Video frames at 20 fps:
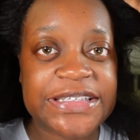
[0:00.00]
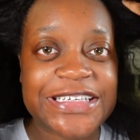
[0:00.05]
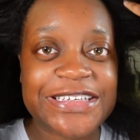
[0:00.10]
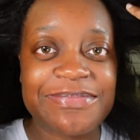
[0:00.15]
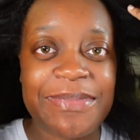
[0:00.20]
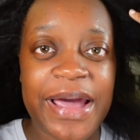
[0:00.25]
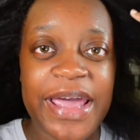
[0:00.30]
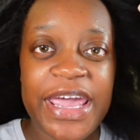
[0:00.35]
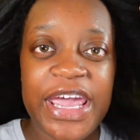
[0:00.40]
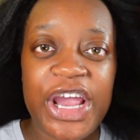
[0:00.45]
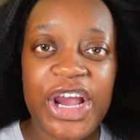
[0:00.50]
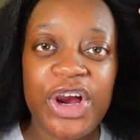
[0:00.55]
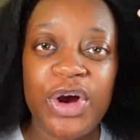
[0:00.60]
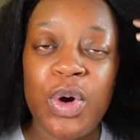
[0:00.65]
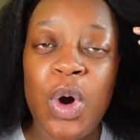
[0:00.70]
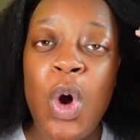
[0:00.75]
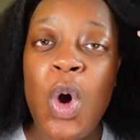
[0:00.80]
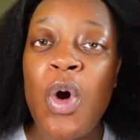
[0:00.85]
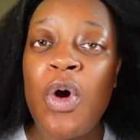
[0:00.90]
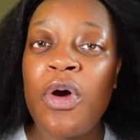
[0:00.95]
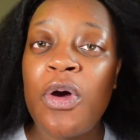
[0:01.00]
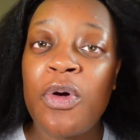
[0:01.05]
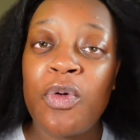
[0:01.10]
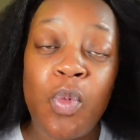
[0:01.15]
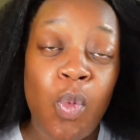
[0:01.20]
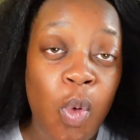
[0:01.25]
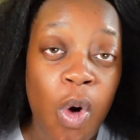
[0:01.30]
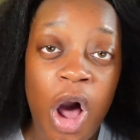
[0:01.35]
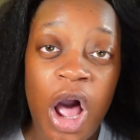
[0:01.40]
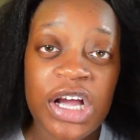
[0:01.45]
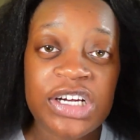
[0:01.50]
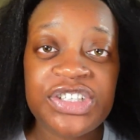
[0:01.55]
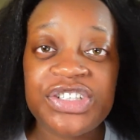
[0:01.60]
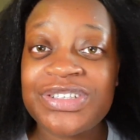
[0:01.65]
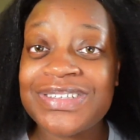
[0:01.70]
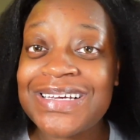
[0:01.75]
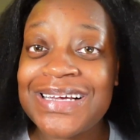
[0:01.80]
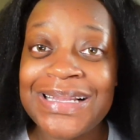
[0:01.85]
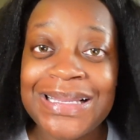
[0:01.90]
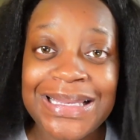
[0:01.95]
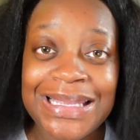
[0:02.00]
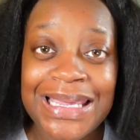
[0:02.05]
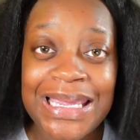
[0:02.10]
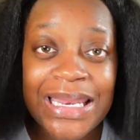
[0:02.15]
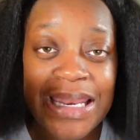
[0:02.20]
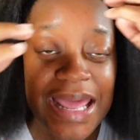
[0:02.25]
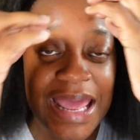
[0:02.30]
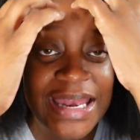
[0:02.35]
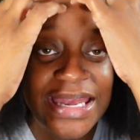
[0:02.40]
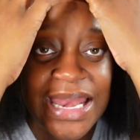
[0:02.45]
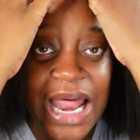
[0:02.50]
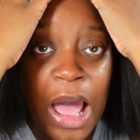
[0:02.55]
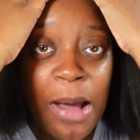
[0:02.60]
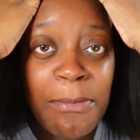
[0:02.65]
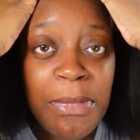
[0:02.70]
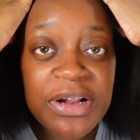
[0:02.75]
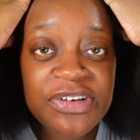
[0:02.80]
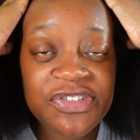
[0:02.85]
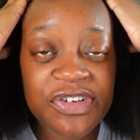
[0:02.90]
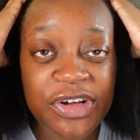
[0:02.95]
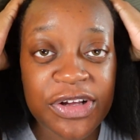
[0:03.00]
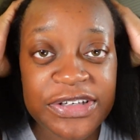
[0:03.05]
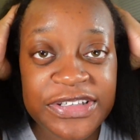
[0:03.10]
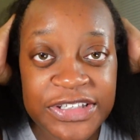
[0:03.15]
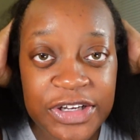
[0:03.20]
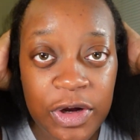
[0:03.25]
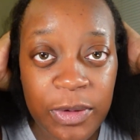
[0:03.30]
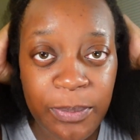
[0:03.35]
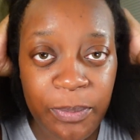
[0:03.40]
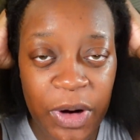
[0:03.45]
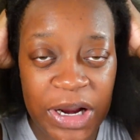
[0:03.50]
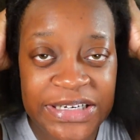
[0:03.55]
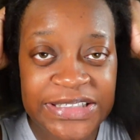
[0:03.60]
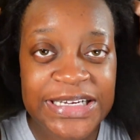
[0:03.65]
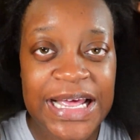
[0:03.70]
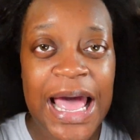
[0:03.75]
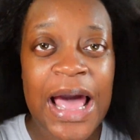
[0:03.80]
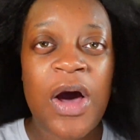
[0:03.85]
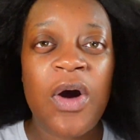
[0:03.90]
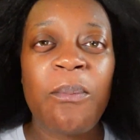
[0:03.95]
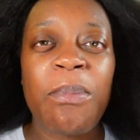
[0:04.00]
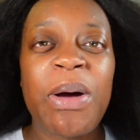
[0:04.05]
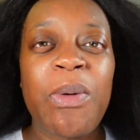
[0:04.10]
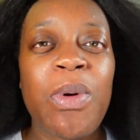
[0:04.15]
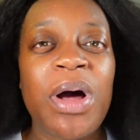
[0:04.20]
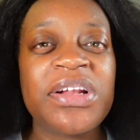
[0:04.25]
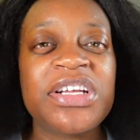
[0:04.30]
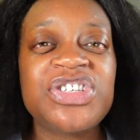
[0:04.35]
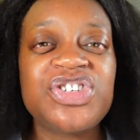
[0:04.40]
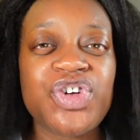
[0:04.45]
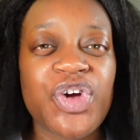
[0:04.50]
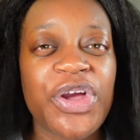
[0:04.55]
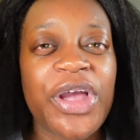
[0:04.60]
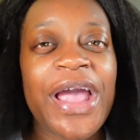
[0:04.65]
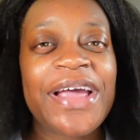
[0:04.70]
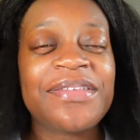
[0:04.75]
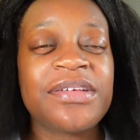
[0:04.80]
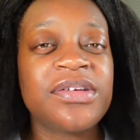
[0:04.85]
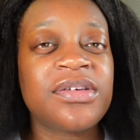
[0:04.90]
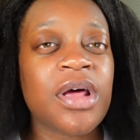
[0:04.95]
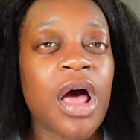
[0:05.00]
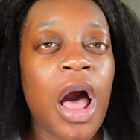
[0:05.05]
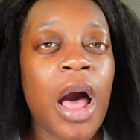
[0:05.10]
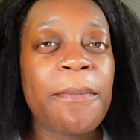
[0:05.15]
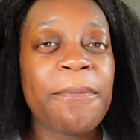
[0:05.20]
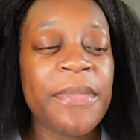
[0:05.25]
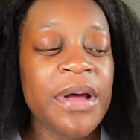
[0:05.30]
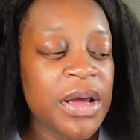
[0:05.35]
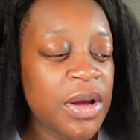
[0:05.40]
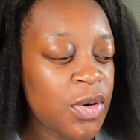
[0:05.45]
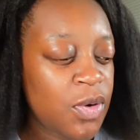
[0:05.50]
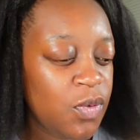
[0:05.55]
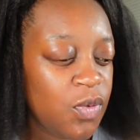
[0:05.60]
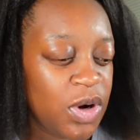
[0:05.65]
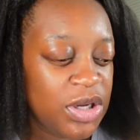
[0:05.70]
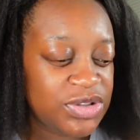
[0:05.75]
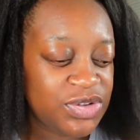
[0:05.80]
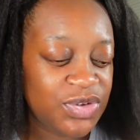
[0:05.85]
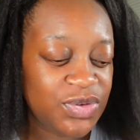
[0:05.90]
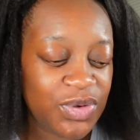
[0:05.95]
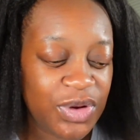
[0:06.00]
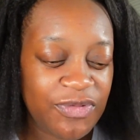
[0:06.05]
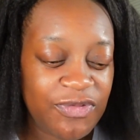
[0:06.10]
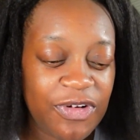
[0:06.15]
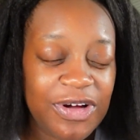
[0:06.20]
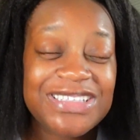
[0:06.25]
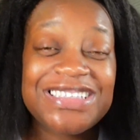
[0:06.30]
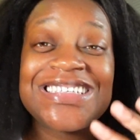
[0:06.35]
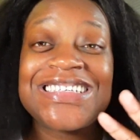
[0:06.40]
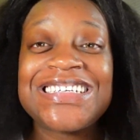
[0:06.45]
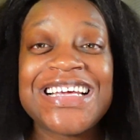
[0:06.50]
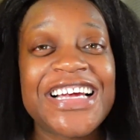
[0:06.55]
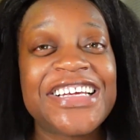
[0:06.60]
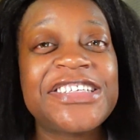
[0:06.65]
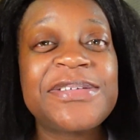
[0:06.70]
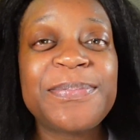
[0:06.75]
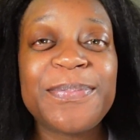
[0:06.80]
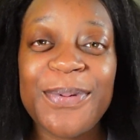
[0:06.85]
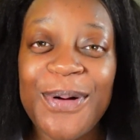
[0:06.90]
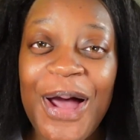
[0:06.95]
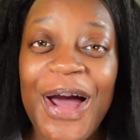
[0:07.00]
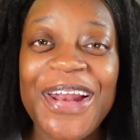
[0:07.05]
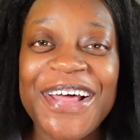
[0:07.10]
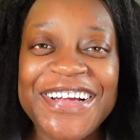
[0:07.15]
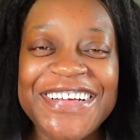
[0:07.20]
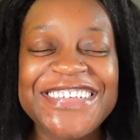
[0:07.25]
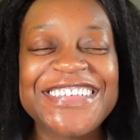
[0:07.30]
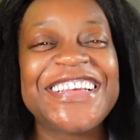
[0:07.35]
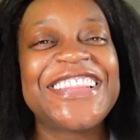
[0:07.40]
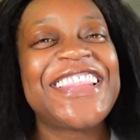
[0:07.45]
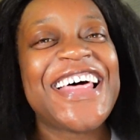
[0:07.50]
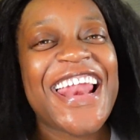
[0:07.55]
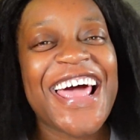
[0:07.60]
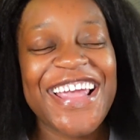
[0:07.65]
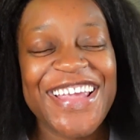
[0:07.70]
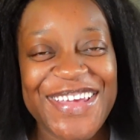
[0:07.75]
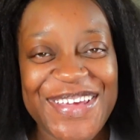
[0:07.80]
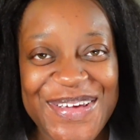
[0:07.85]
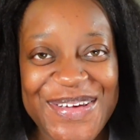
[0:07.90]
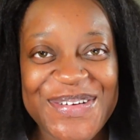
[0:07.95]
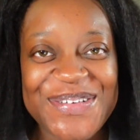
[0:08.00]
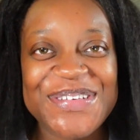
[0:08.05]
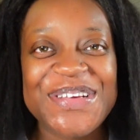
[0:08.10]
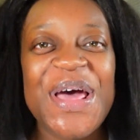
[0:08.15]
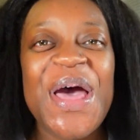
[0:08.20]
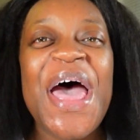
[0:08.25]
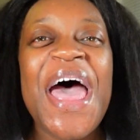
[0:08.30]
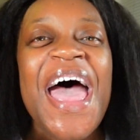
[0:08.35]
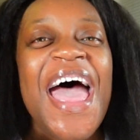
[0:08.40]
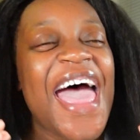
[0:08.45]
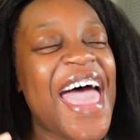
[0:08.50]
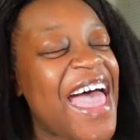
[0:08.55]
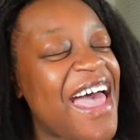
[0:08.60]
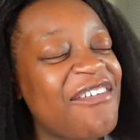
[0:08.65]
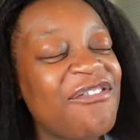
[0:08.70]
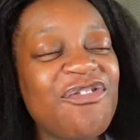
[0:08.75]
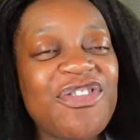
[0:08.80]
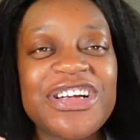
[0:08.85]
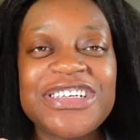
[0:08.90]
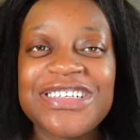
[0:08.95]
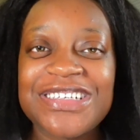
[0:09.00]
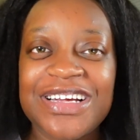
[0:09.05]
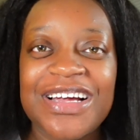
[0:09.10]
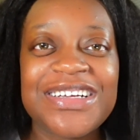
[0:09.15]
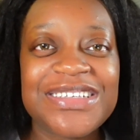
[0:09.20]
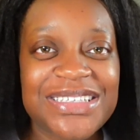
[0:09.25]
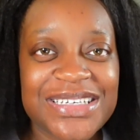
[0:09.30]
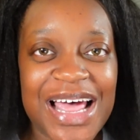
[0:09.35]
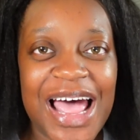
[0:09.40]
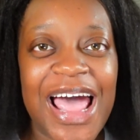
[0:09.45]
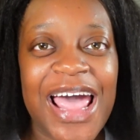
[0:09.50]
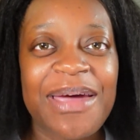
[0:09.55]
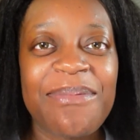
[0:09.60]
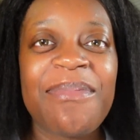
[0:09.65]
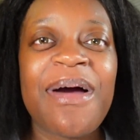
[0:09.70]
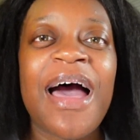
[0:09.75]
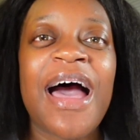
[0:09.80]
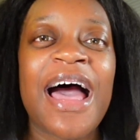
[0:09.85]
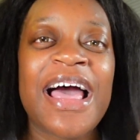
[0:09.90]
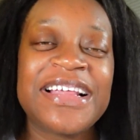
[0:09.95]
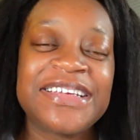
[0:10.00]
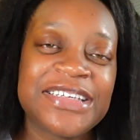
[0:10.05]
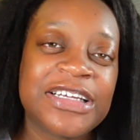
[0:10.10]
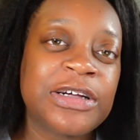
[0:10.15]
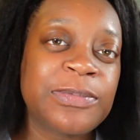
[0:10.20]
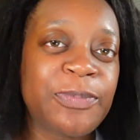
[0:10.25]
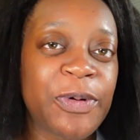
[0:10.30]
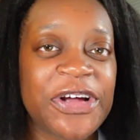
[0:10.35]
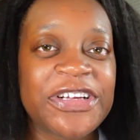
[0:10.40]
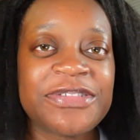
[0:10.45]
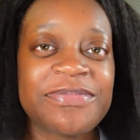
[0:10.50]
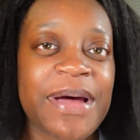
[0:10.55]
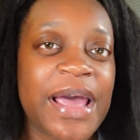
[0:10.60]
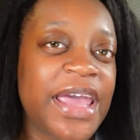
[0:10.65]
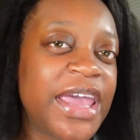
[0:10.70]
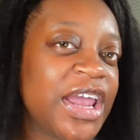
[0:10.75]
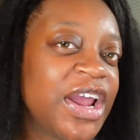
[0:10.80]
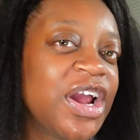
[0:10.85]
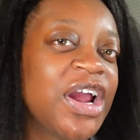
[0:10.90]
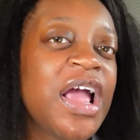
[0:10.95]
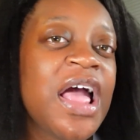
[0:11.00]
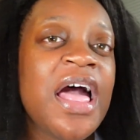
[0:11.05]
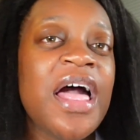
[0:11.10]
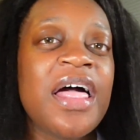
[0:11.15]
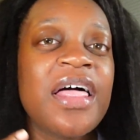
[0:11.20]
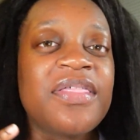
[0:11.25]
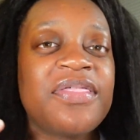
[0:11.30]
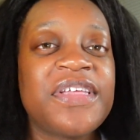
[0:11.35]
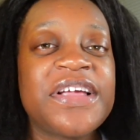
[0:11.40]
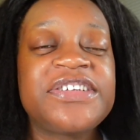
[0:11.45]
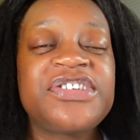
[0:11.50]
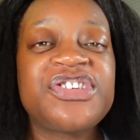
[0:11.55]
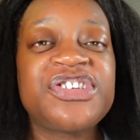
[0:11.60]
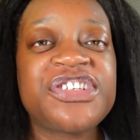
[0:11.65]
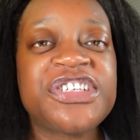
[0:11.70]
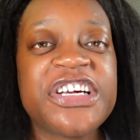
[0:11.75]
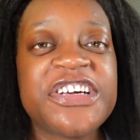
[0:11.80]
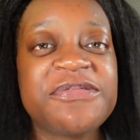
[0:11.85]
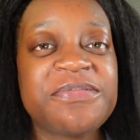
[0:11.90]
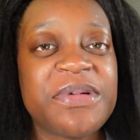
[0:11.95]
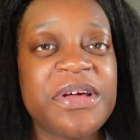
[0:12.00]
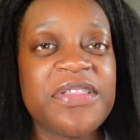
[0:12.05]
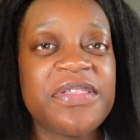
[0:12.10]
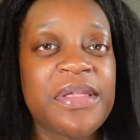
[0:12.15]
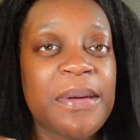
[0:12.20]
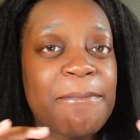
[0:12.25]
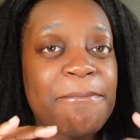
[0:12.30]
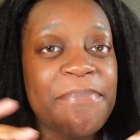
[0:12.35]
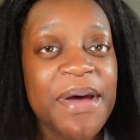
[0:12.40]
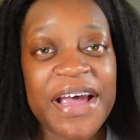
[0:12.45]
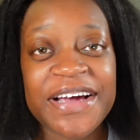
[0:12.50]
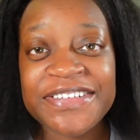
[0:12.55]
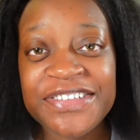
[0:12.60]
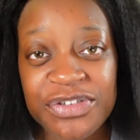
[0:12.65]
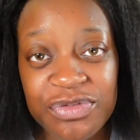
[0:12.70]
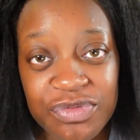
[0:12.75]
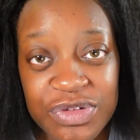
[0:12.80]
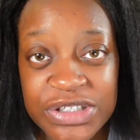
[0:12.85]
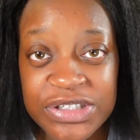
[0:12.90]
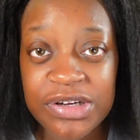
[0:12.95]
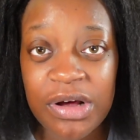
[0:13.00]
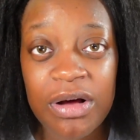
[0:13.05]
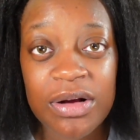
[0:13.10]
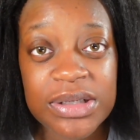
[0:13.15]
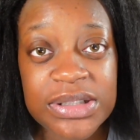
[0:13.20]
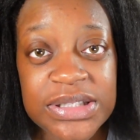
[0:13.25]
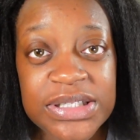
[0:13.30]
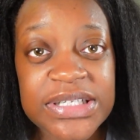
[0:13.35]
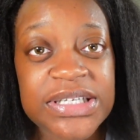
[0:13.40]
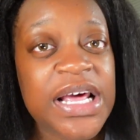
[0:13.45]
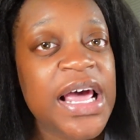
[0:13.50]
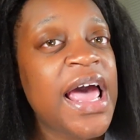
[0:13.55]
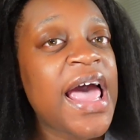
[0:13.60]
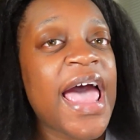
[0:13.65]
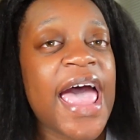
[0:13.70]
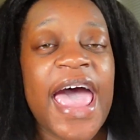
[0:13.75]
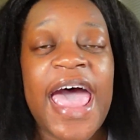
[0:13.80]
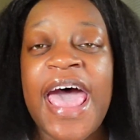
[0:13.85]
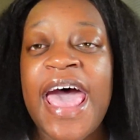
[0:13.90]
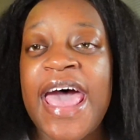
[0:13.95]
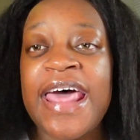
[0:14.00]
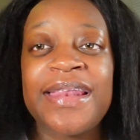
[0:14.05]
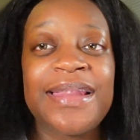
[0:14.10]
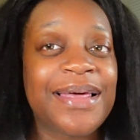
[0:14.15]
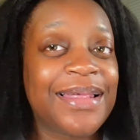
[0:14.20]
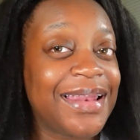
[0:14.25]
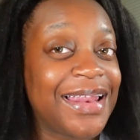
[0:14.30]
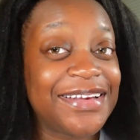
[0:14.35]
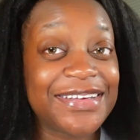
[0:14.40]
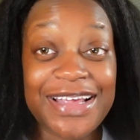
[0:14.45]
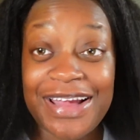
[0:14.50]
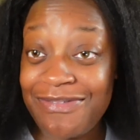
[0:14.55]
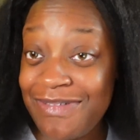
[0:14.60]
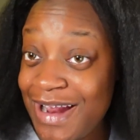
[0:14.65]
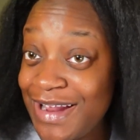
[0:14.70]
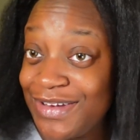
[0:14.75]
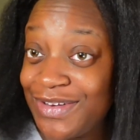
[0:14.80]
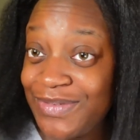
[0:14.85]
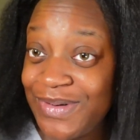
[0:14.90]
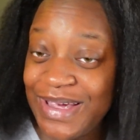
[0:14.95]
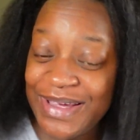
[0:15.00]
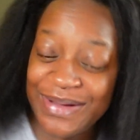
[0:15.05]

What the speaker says: is my hair washed, clean, and now I'm about to silk press it out. But I want to show you guys the top 6 products that I use every single time I silk press my hair. This just gives me the best results. And let's get right into it.